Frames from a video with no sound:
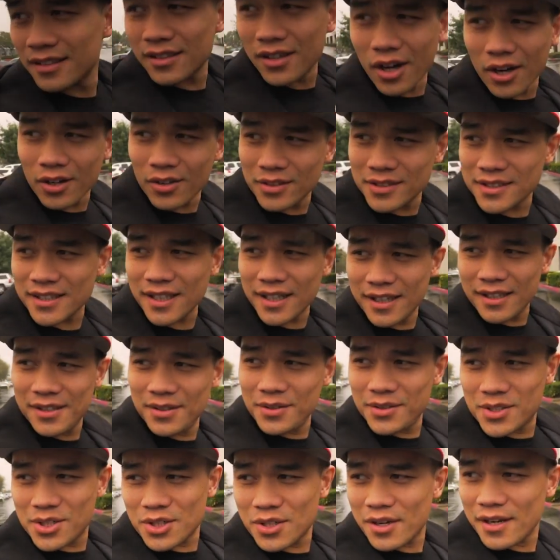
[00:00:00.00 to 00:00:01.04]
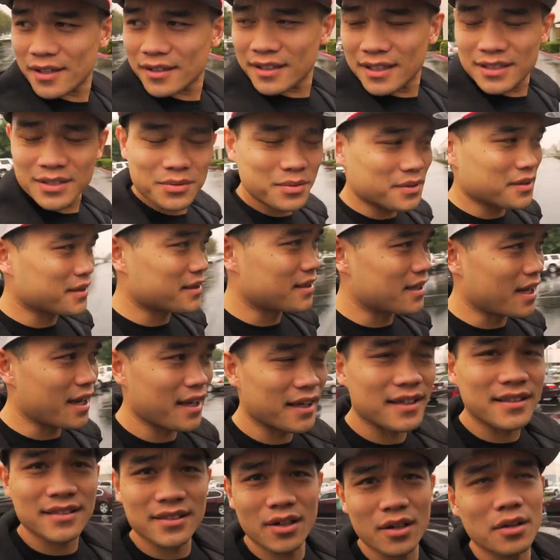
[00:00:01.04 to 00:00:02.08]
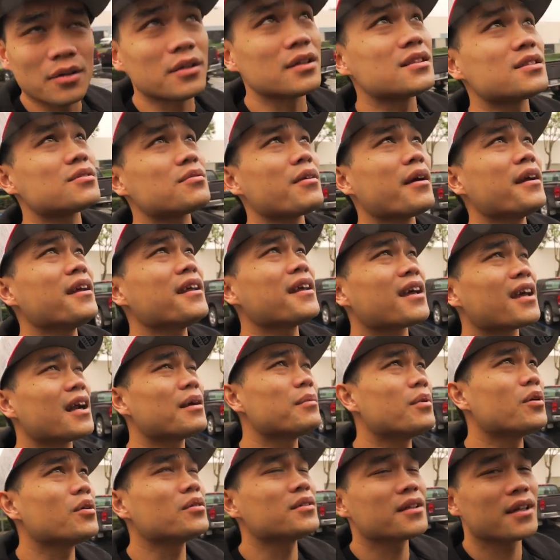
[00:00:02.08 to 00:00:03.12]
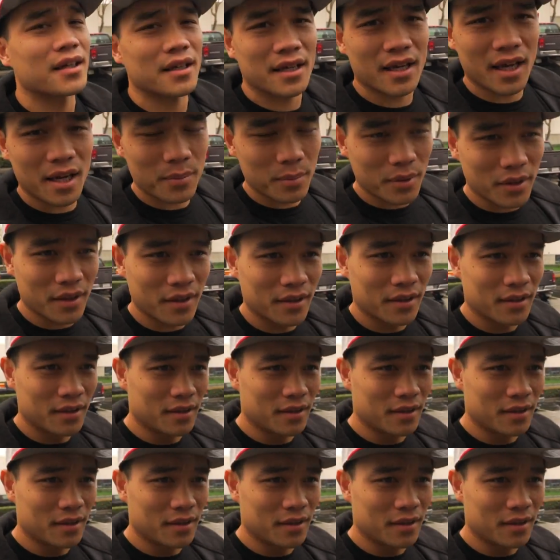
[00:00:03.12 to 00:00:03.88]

Carlos got a new truck, that's really nice. Oh, it's raining and I'm holding a camera.